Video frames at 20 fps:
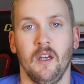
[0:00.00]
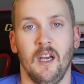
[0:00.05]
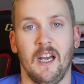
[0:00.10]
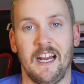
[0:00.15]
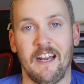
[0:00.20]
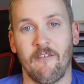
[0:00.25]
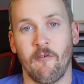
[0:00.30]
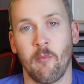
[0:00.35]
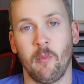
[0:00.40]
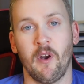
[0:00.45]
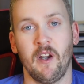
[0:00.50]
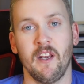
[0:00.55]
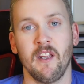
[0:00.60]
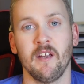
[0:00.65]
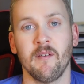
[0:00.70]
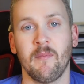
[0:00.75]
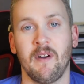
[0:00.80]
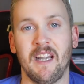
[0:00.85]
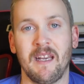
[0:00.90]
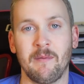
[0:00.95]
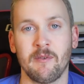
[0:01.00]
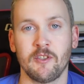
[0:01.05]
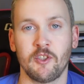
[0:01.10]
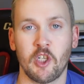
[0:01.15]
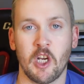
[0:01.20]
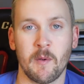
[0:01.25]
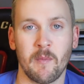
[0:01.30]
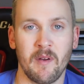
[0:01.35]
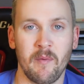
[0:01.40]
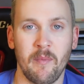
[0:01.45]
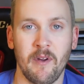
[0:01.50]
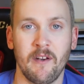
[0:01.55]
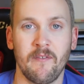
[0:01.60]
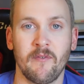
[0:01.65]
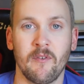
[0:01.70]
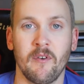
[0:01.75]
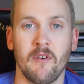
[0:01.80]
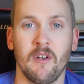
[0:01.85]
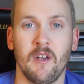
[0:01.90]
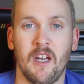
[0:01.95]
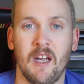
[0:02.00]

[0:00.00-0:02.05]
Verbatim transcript: Hi everybody, my name is Jeremy Bedford.